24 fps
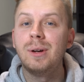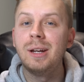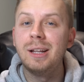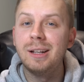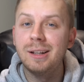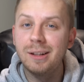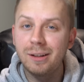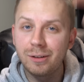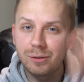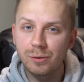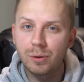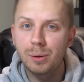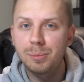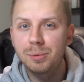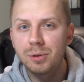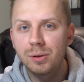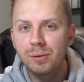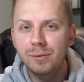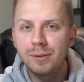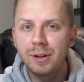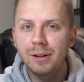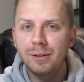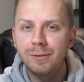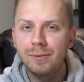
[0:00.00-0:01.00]
in the description
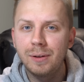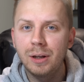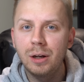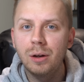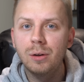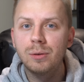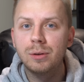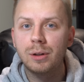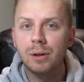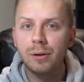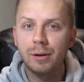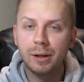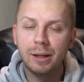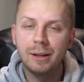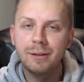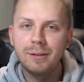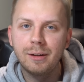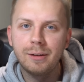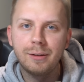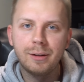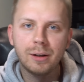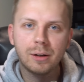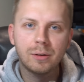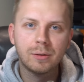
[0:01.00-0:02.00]
of this video there is
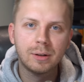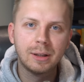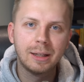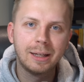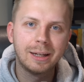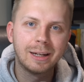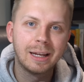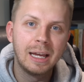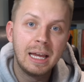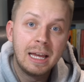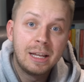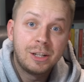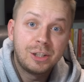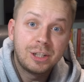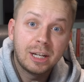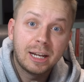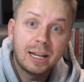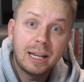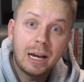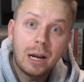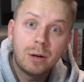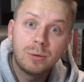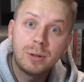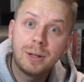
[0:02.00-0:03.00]
a secret link.
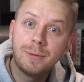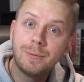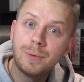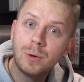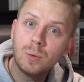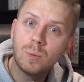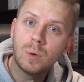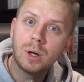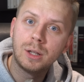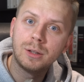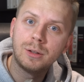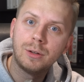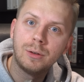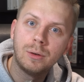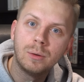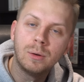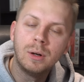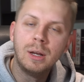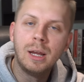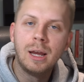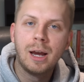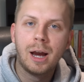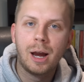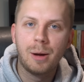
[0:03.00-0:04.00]
Check it out if you want to.
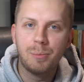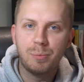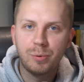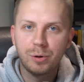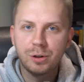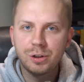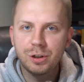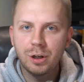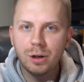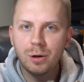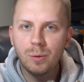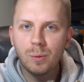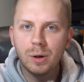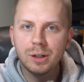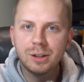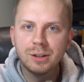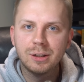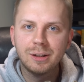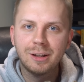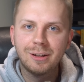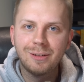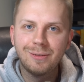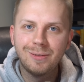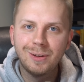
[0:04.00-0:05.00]
I appreciate you
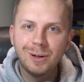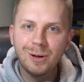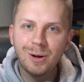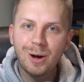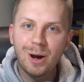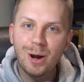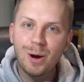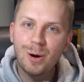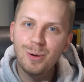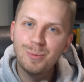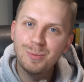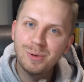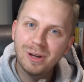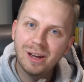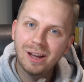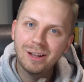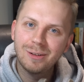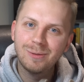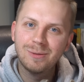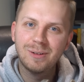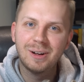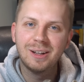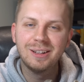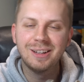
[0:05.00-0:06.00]
watching this video. I hope you
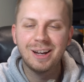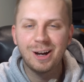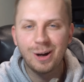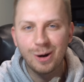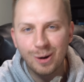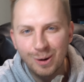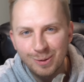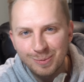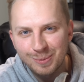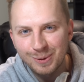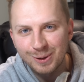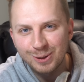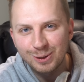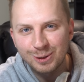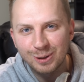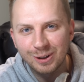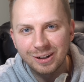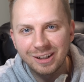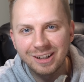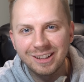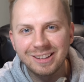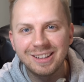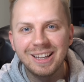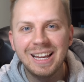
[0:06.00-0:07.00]
had fun. I hope you
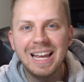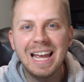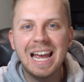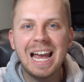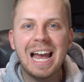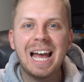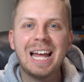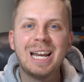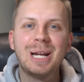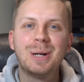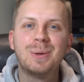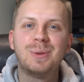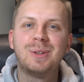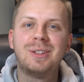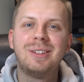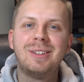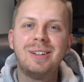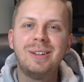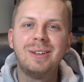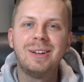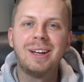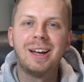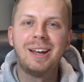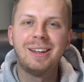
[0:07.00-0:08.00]
enjoyed it and I will
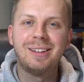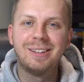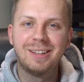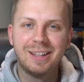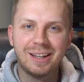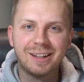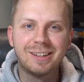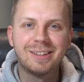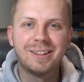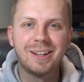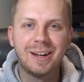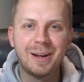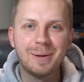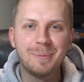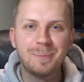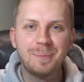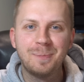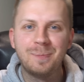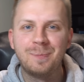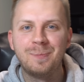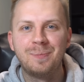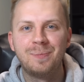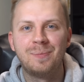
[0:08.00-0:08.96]
see you guys next time.